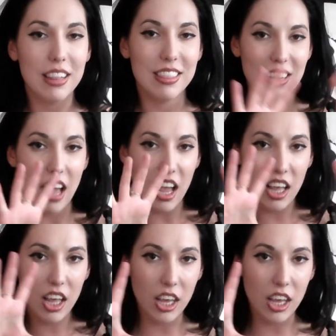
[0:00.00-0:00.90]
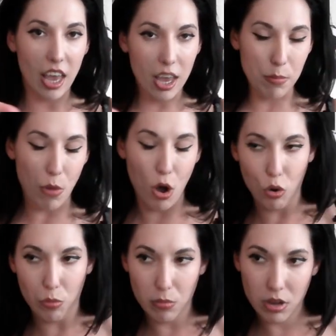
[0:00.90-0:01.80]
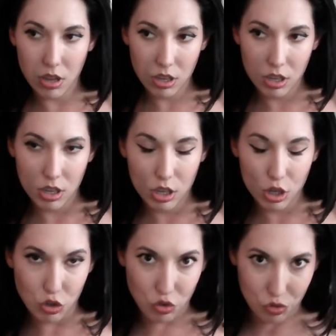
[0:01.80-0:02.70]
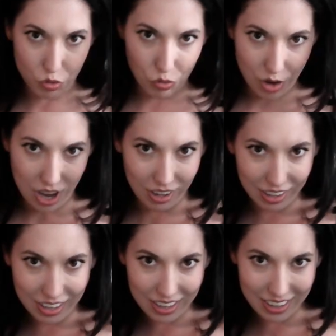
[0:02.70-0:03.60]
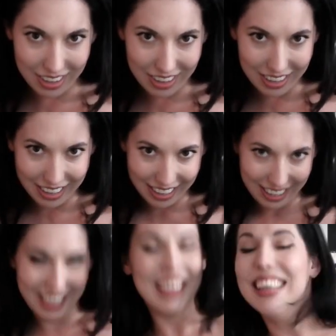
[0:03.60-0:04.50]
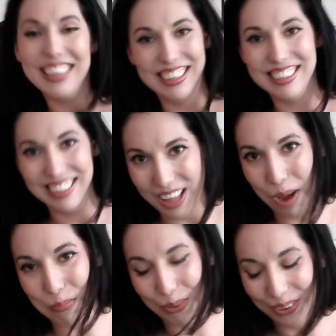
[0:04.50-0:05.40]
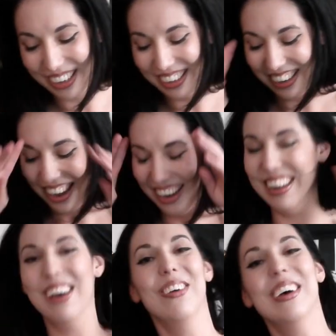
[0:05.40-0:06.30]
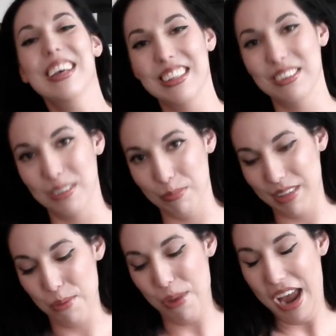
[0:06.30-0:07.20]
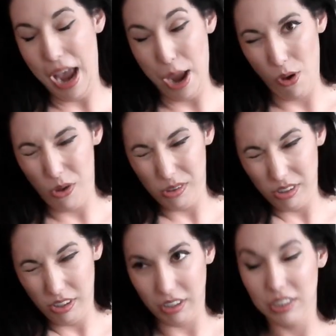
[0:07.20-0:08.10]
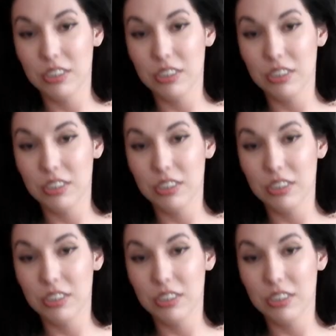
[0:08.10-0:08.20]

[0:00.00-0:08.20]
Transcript: it The Night He Came Home. Drunk. Isn't that brilliant? I know. There's something in my eyeball. Ugh.